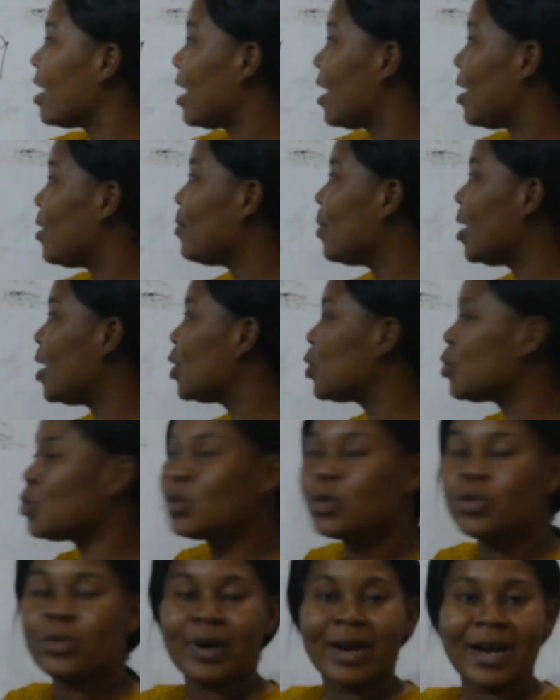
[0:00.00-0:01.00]
it means
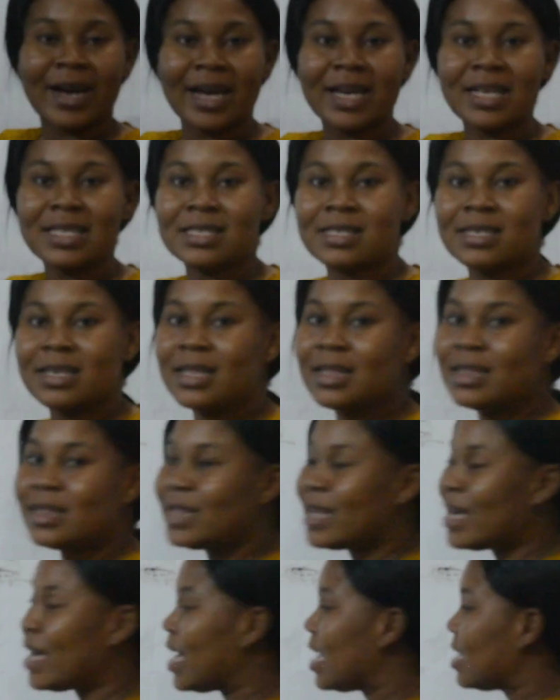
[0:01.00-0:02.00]
we write
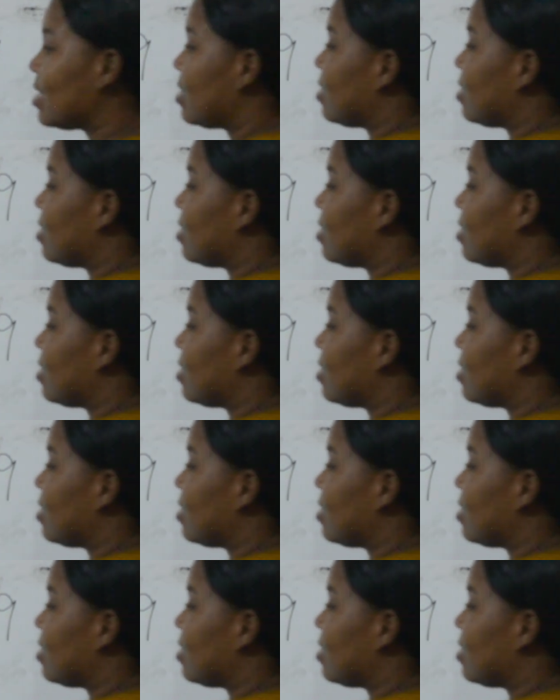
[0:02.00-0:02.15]
less